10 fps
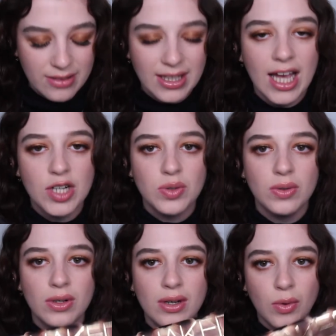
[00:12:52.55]
The
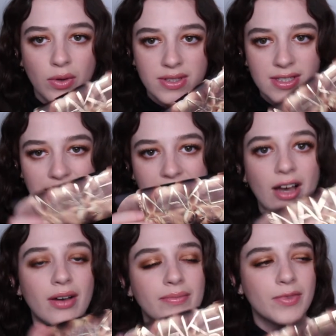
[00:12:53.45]
actual quantity,
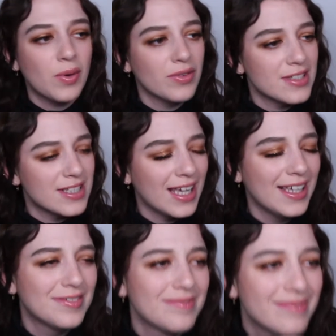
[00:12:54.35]
quantity?